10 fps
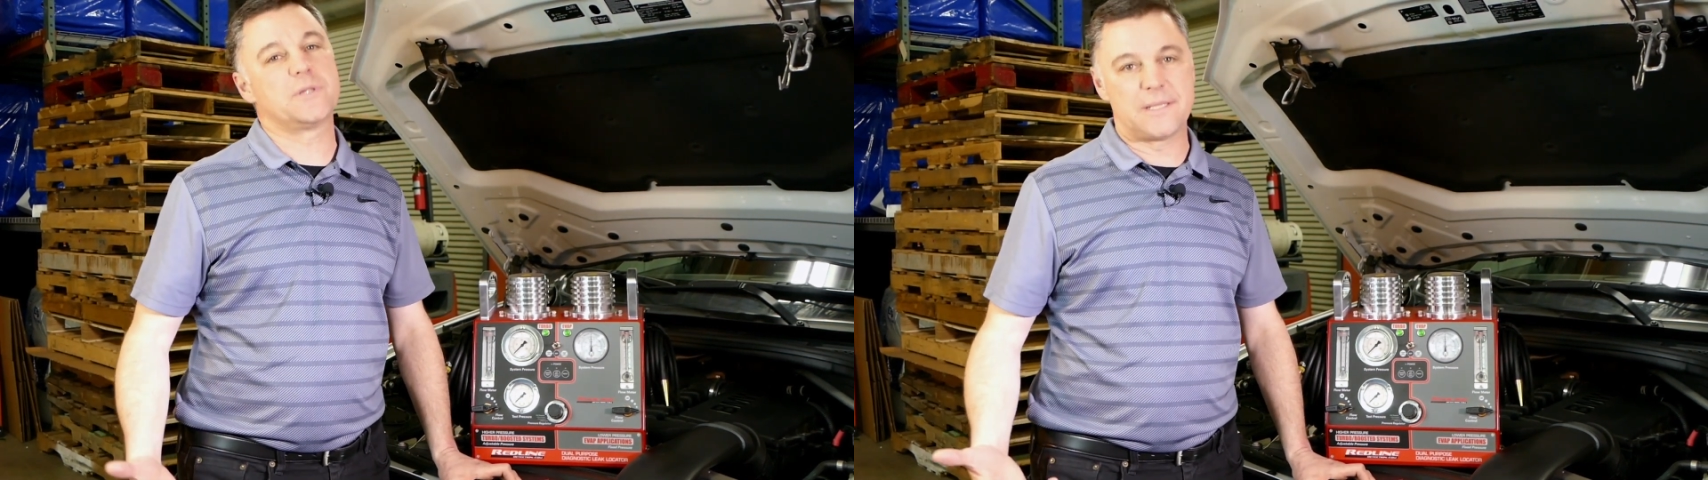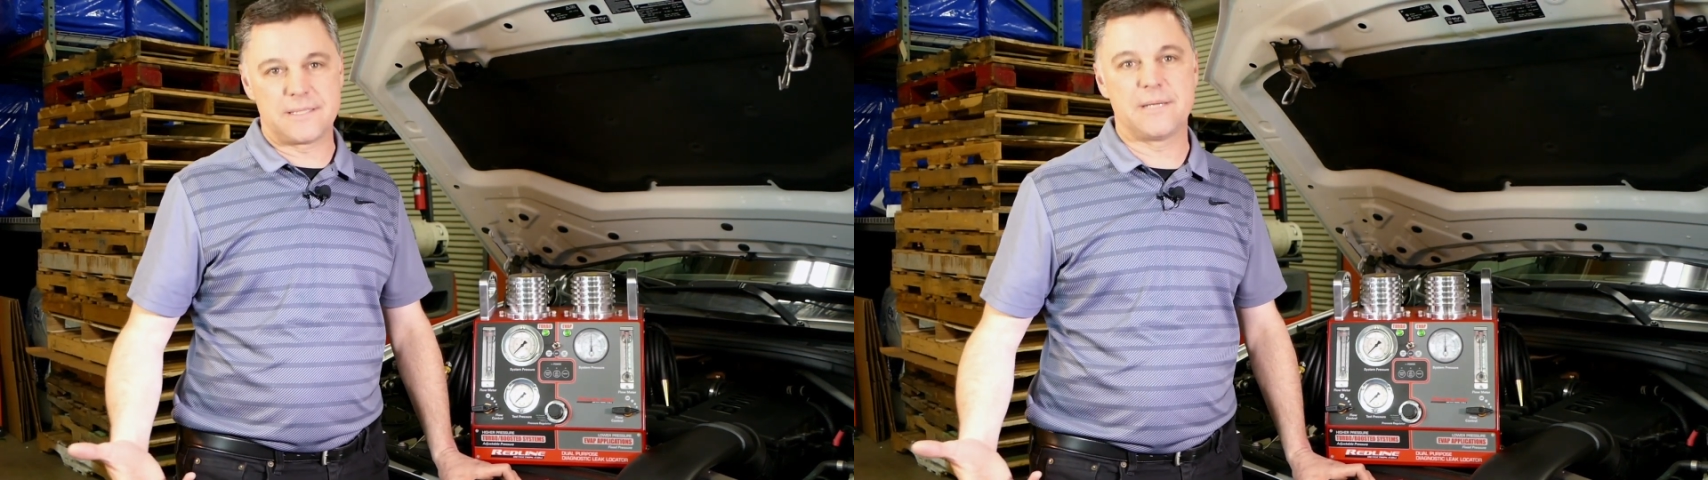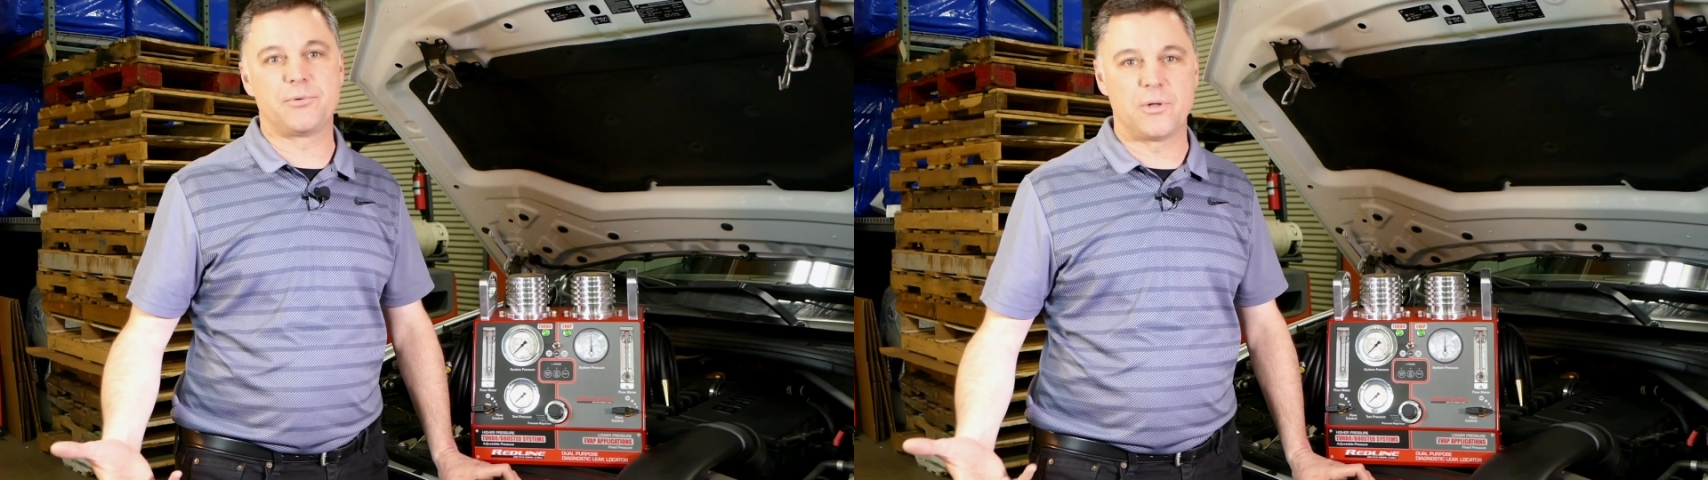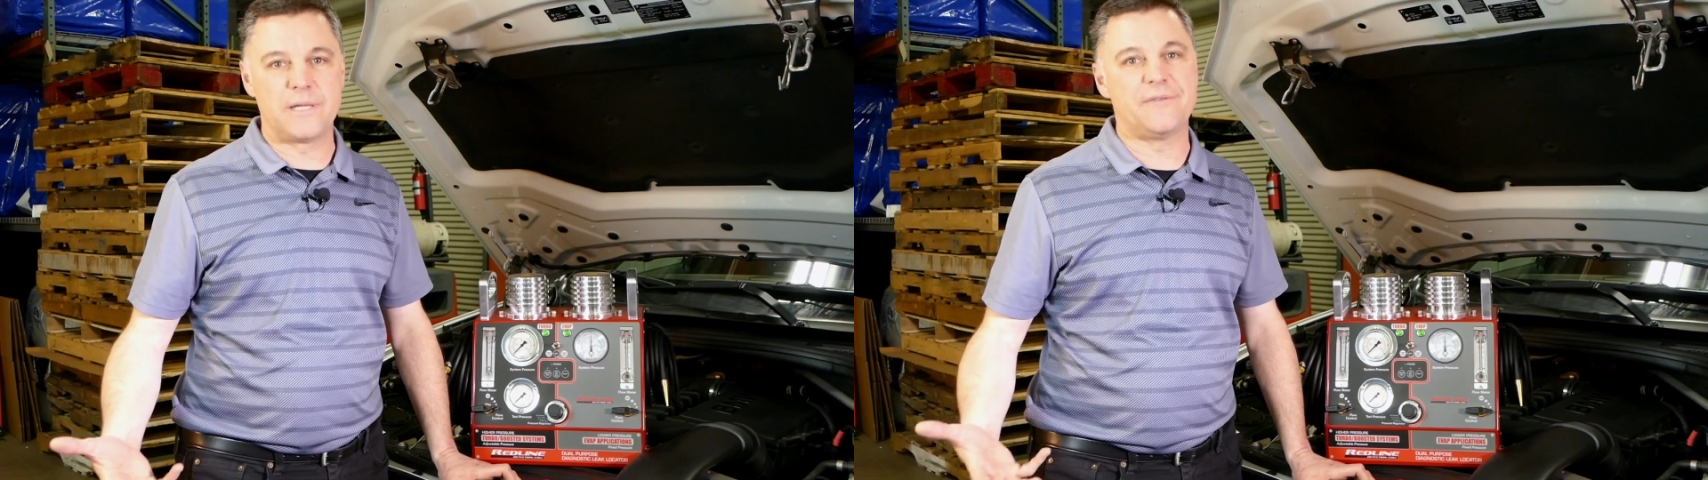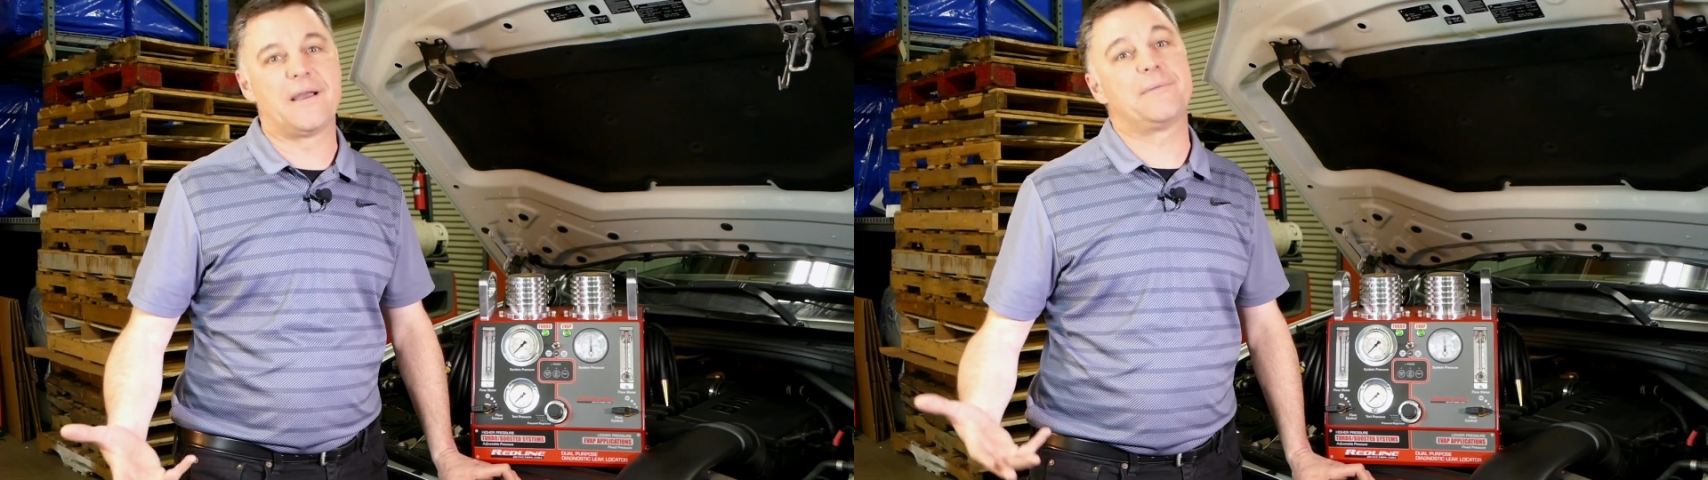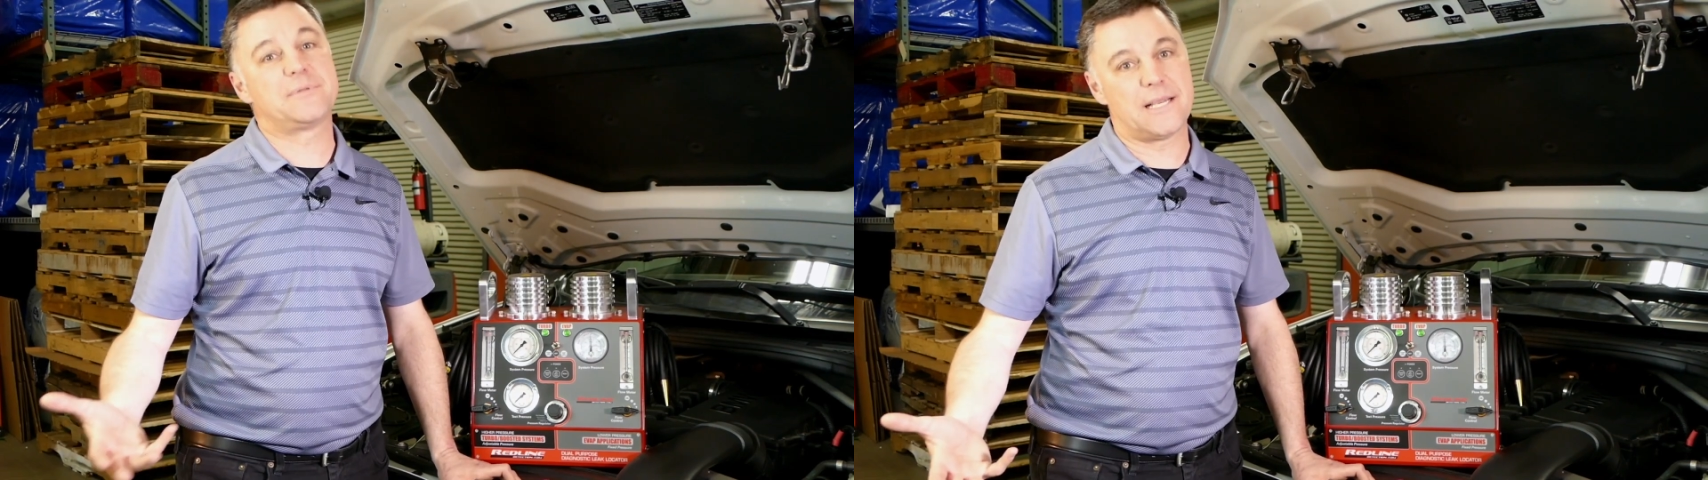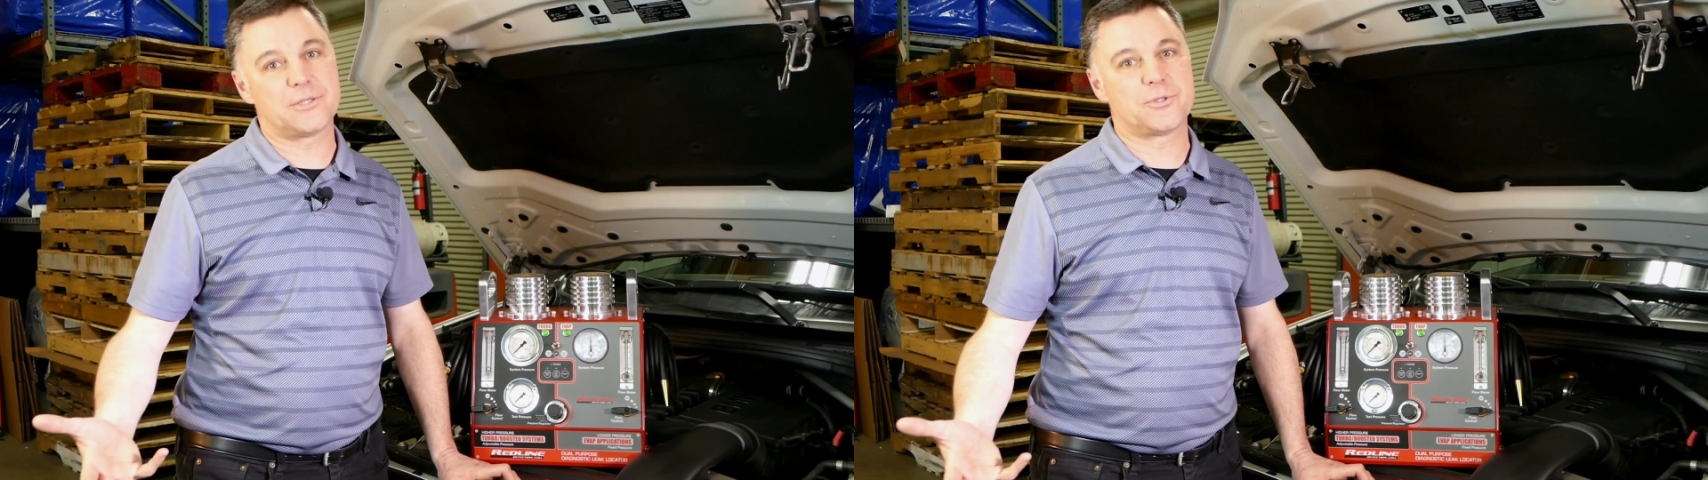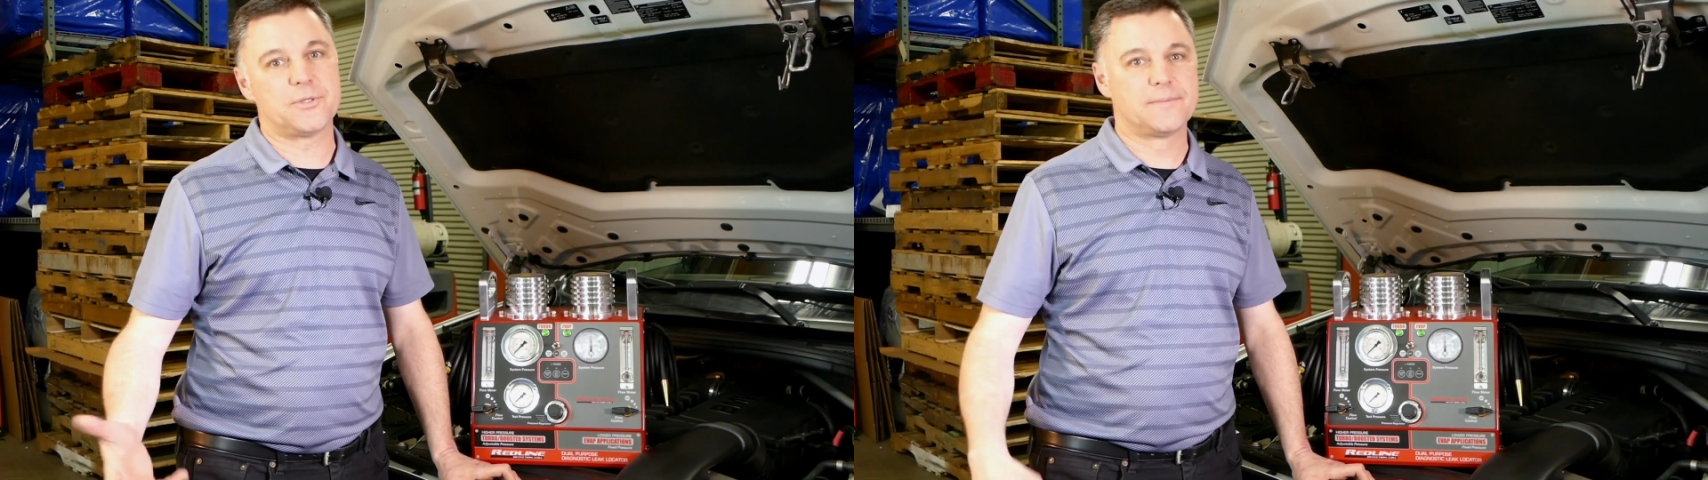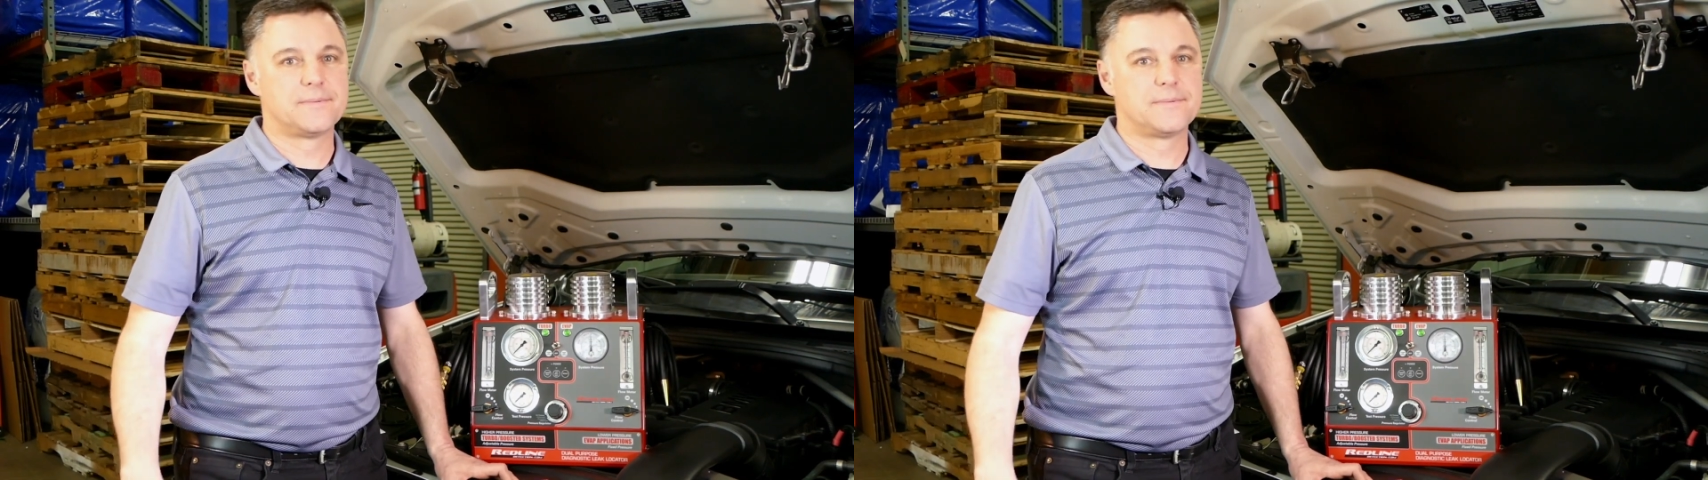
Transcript: than the typical EVAP tester.